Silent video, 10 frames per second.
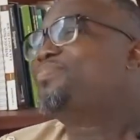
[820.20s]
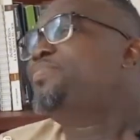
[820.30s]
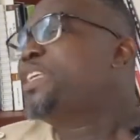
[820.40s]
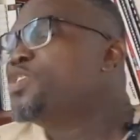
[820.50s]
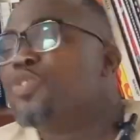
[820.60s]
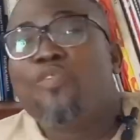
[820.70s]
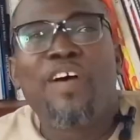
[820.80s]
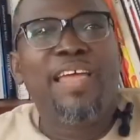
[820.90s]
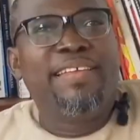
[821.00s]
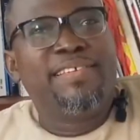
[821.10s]
So
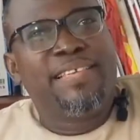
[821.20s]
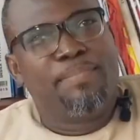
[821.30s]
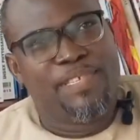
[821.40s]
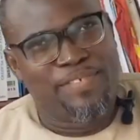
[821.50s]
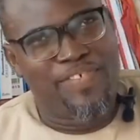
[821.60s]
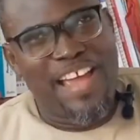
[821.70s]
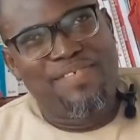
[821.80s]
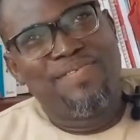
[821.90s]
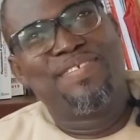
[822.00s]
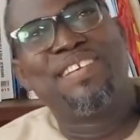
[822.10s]
far in this episode 5,
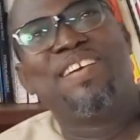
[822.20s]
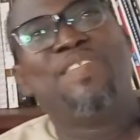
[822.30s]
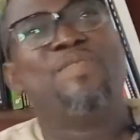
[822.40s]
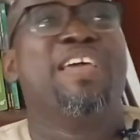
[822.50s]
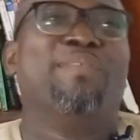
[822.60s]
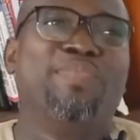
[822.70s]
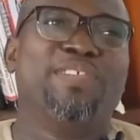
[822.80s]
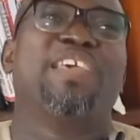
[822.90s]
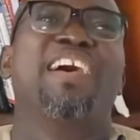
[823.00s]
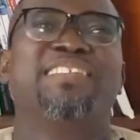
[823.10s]
we have
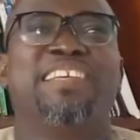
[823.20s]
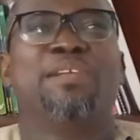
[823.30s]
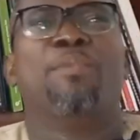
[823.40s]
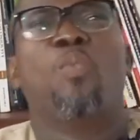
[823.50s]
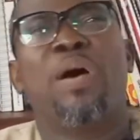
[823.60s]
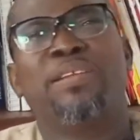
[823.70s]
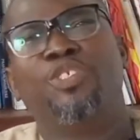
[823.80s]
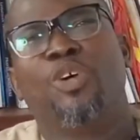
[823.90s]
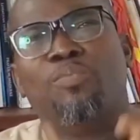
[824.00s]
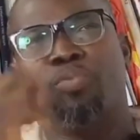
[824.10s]
discussed the number 1
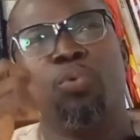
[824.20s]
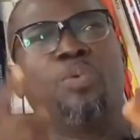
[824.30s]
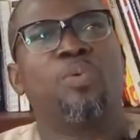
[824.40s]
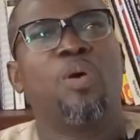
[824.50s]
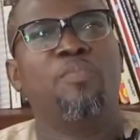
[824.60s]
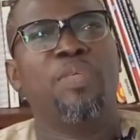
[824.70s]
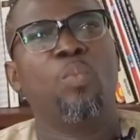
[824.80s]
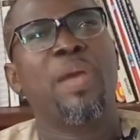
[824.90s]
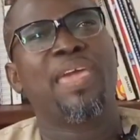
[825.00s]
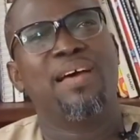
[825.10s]
job role of the
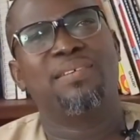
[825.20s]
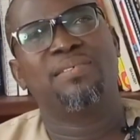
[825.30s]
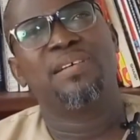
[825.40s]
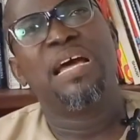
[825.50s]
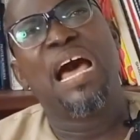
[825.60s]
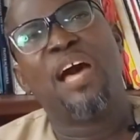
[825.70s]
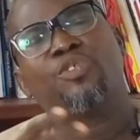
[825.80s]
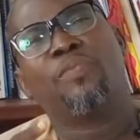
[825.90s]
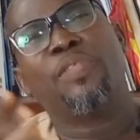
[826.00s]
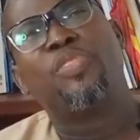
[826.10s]
worker out
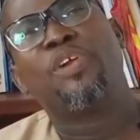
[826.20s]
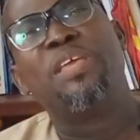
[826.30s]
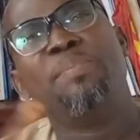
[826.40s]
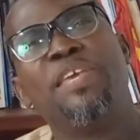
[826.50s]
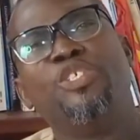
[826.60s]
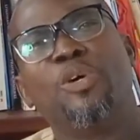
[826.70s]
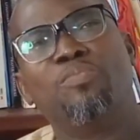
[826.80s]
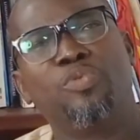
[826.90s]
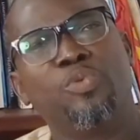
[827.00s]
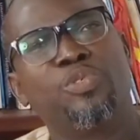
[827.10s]
of the 3 main job
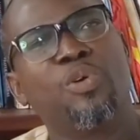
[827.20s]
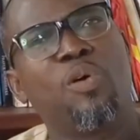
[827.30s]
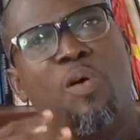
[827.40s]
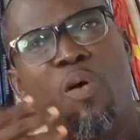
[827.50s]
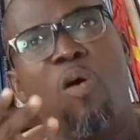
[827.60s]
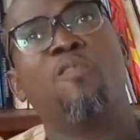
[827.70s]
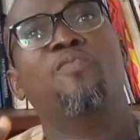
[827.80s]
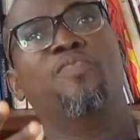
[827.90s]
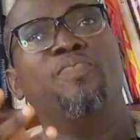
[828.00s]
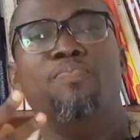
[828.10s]
roles of
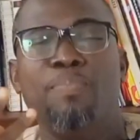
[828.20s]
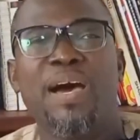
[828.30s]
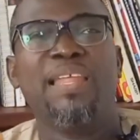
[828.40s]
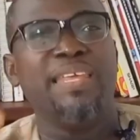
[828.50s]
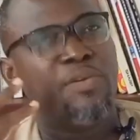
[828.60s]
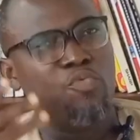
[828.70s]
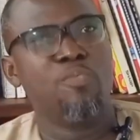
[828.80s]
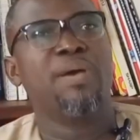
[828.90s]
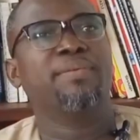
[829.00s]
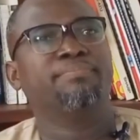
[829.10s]
man and
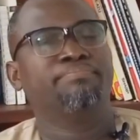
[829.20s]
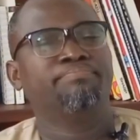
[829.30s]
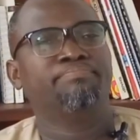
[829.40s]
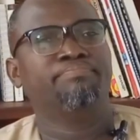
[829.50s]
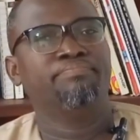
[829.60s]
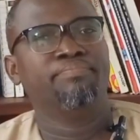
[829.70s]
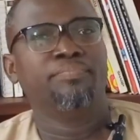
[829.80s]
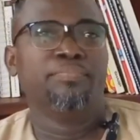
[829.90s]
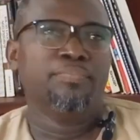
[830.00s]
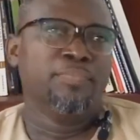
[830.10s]
woman.
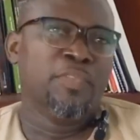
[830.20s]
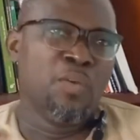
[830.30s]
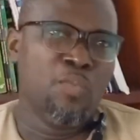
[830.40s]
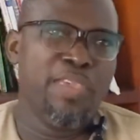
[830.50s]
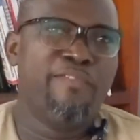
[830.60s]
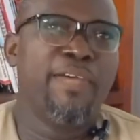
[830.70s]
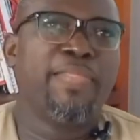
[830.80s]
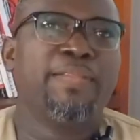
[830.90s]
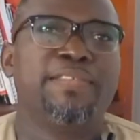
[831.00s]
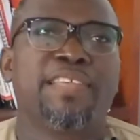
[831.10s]
We
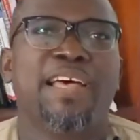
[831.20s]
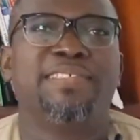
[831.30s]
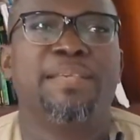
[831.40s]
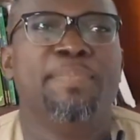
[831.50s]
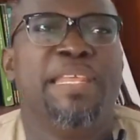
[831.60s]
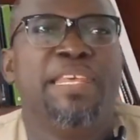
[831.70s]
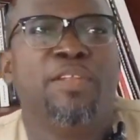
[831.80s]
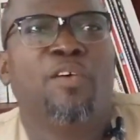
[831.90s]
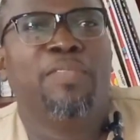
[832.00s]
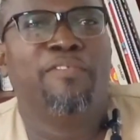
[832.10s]
further discussed the meaning
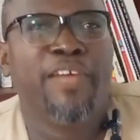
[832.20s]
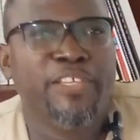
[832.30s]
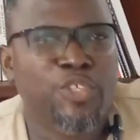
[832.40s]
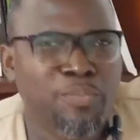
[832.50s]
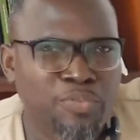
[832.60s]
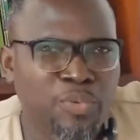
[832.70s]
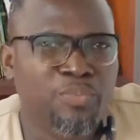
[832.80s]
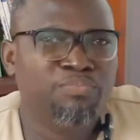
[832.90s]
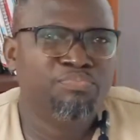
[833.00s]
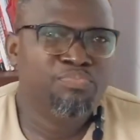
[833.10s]
of the 3rd job role,
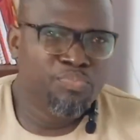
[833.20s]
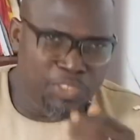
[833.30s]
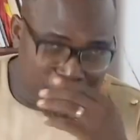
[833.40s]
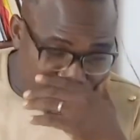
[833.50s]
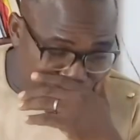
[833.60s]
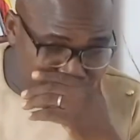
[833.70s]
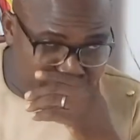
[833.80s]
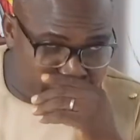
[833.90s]
which is